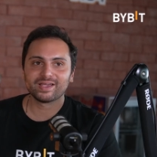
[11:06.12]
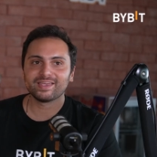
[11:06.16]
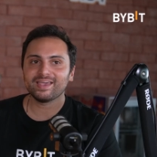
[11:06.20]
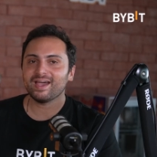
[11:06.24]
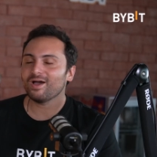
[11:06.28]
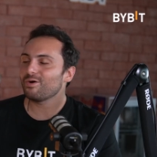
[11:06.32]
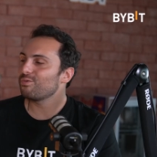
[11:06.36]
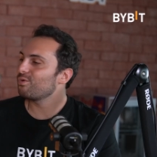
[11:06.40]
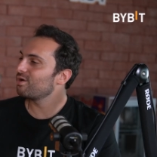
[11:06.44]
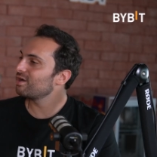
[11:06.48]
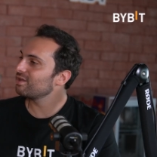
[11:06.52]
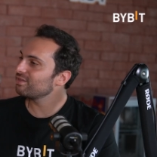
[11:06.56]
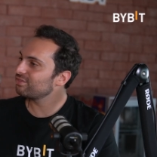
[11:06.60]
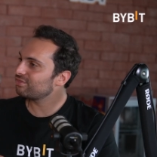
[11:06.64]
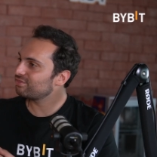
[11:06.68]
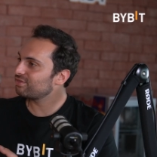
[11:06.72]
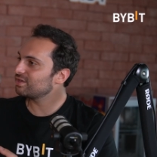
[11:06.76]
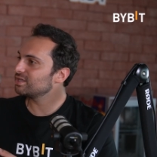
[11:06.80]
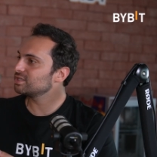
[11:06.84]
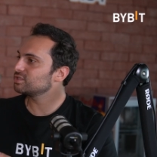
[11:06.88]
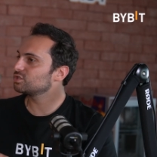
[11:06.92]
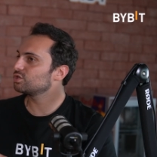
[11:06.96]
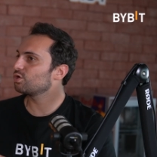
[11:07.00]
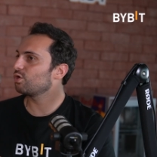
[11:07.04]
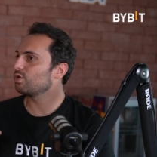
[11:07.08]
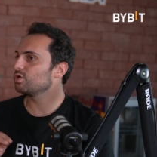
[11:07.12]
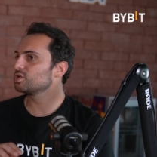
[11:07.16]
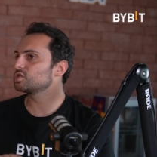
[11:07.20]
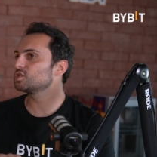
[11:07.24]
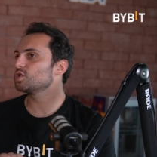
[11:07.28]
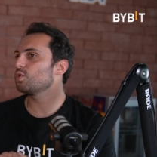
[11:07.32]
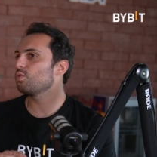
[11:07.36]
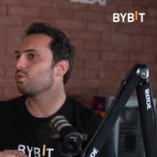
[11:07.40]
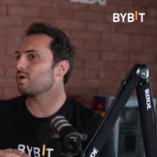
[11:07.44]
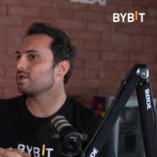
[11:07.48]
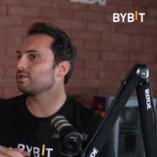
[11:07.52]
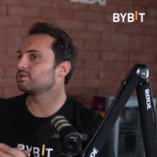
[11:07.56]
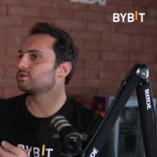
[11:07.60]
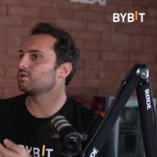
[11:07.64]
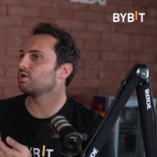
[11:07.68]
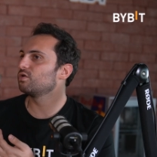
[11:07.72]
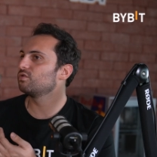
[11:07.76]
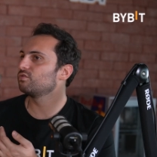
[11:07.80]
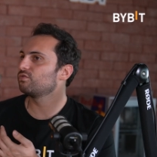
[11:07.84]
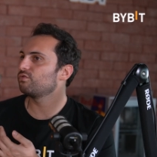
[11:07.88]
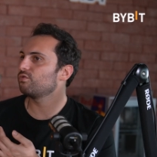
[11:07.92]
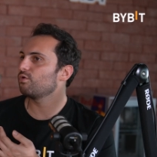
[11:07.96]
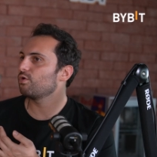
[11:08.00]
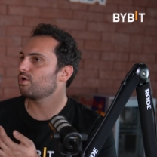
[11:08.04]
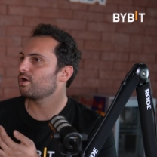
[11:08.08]
yeah, one of the things you're also well known
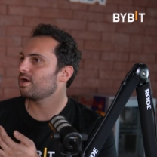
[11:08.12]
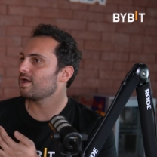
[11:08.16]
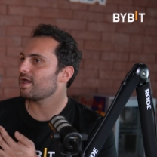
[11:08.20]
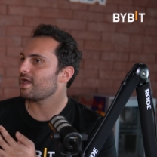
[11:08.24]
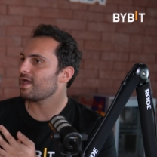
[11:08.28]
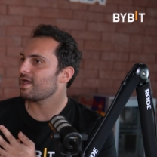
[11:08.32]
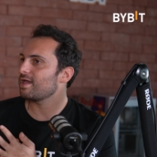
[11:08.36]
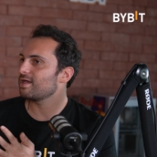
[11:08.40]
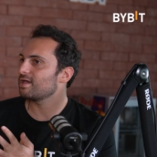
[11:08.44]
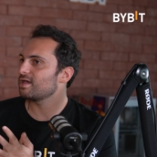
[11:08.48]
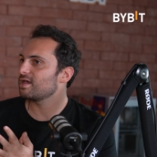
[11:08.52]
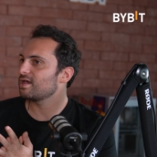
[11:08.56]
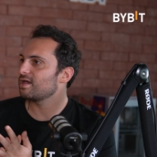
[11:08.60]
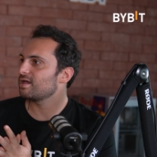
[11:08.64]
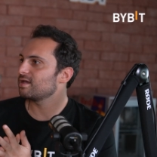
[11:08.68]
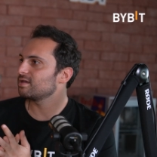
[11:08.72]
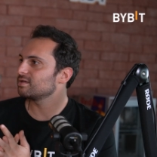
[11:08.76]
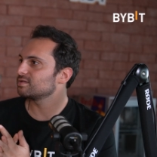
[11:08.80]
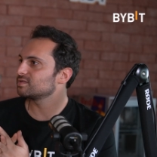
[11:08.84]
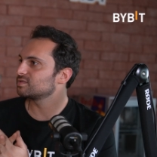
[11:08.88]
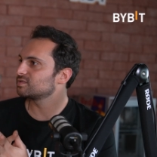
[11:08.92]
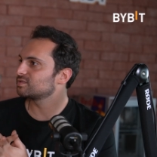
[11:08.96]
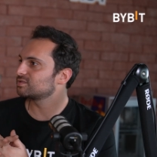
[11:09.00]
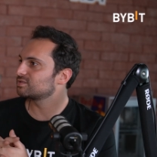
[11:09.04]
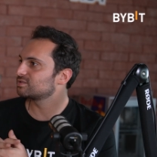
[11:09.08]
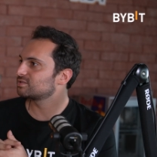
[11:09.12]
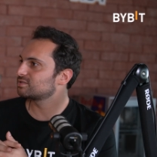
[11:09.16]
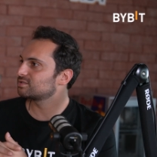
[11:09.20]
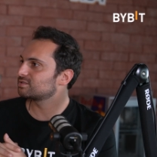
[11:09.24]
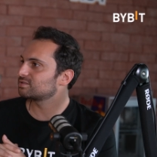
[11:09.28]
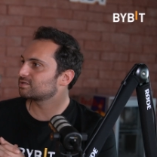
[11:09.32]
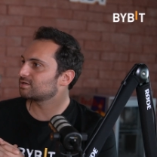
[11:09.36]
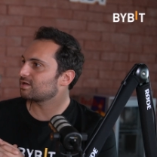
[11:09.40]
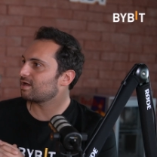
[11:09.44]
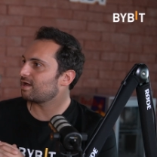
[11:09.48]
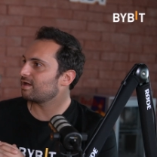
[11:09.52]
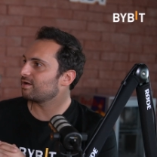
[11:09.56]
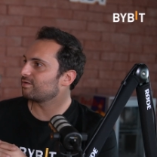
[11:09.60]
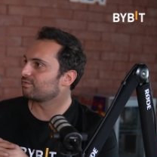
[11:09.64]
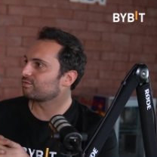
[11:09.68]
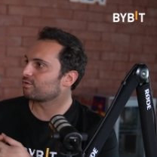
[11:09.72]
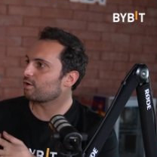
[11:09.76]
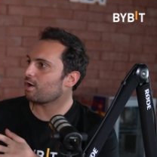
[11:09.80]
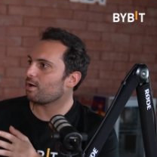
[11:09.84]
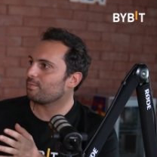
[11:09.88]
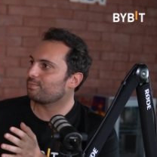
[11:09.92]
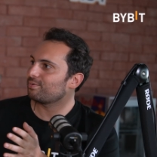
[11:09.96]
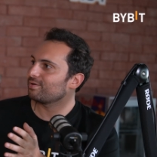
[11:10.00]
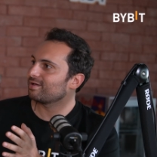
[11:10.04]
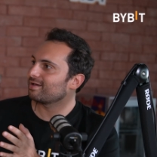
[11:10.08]
for is kind of
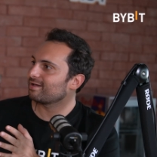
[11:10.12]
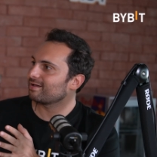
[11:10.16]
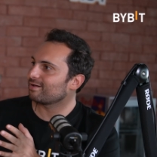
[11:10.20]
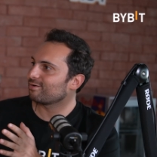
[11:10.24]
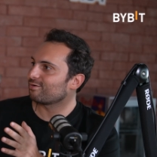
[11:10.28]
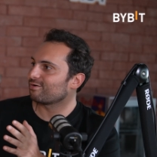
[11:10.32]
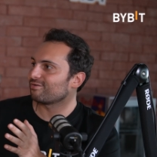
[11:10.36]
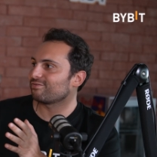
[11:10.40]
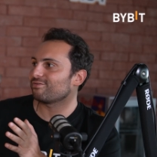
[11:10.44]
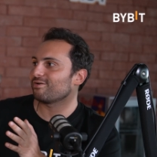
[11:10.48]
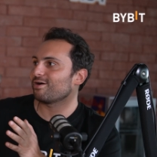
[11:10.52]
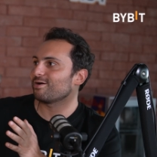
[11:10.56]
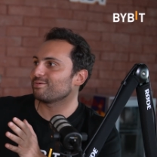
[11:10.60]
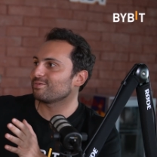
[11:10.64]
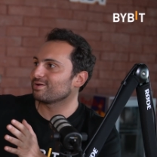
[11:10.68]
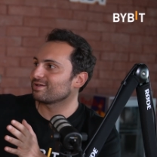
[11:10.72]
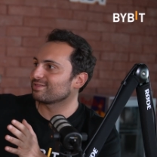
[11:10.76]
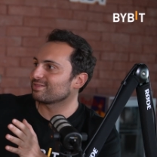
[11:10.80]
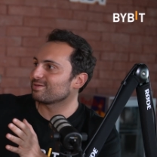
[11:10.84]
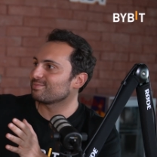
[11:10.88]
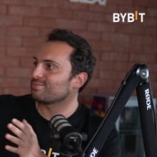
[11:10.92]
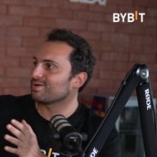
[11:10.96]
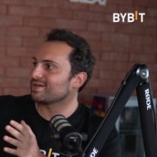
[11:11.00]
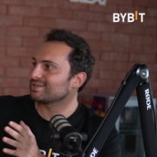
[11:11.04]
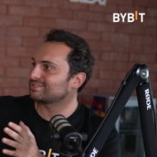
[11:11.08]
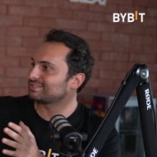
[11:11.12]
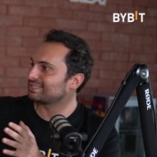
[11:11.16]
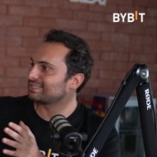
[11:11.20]
copying or farming the best